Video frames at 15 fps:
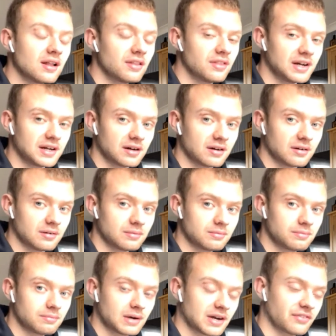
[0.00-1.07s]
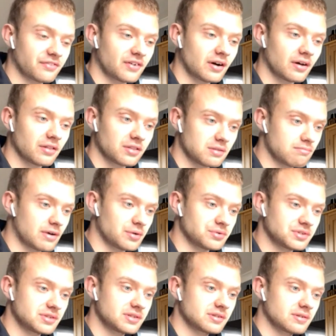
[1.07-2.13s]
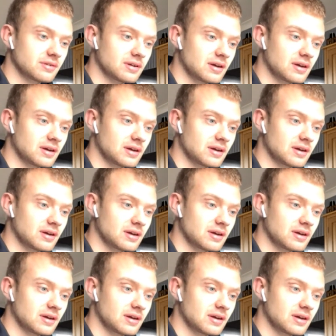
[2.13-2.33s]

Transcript: They are by far the most